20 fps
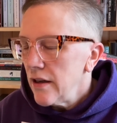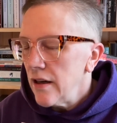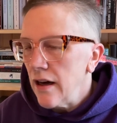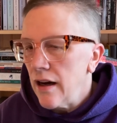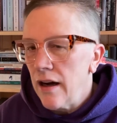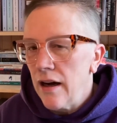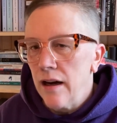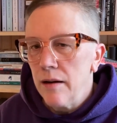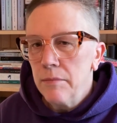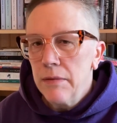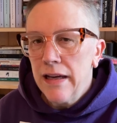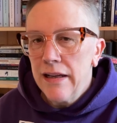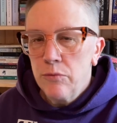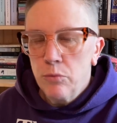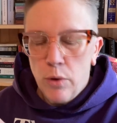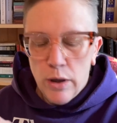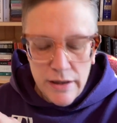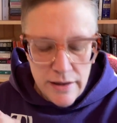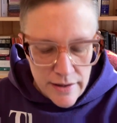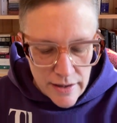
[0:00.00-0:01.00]
And
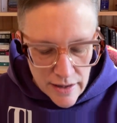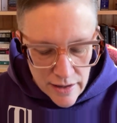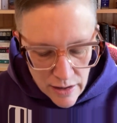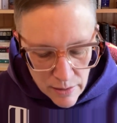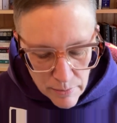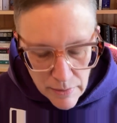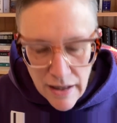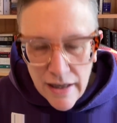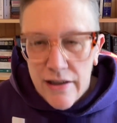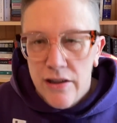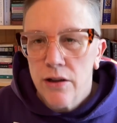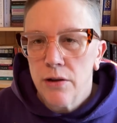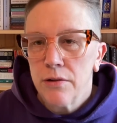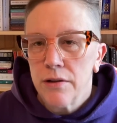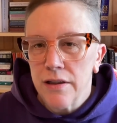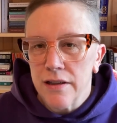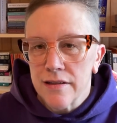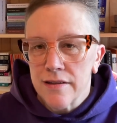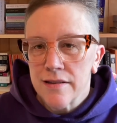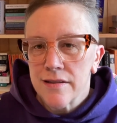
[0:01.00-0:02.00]
one thing you might
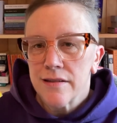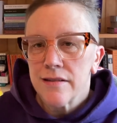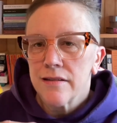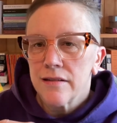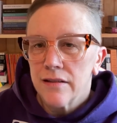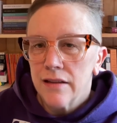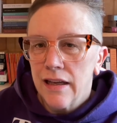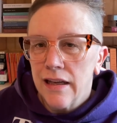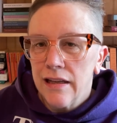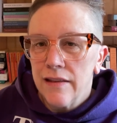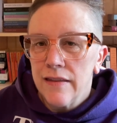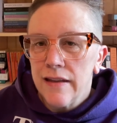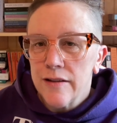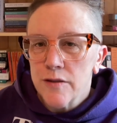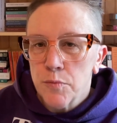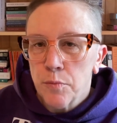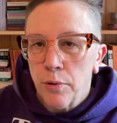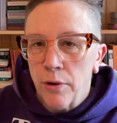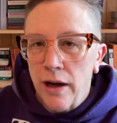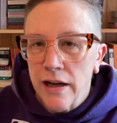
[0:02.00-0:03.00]
notice in
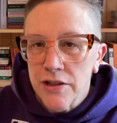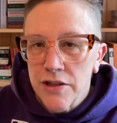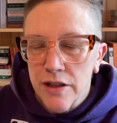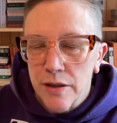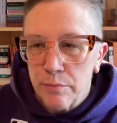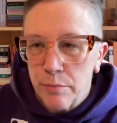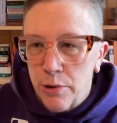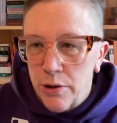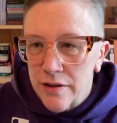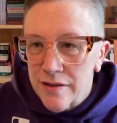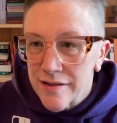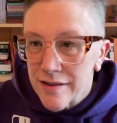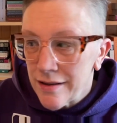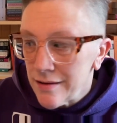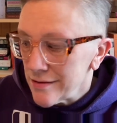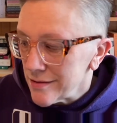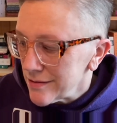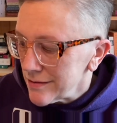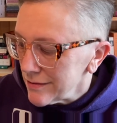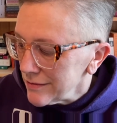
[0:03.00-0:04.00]
these project books
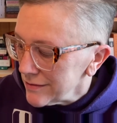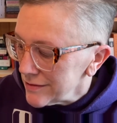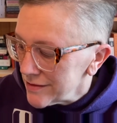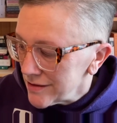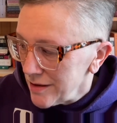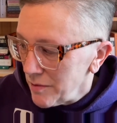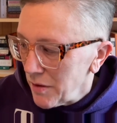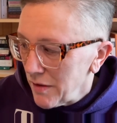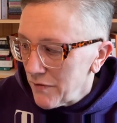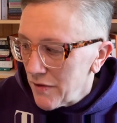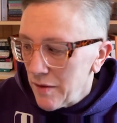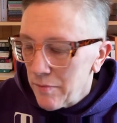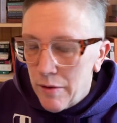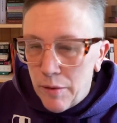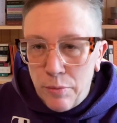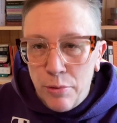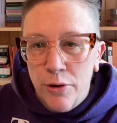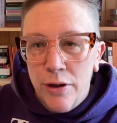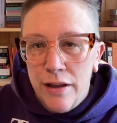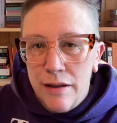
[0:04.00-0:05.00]
is some of them are
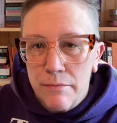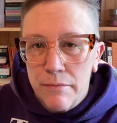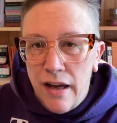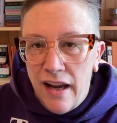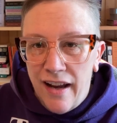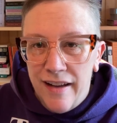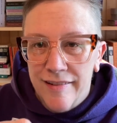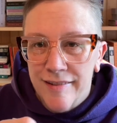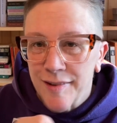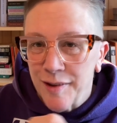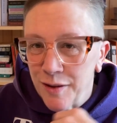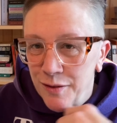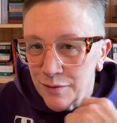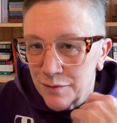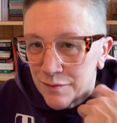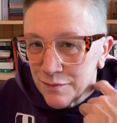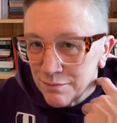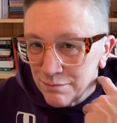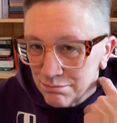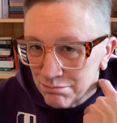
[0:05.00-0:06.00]
pretty massive.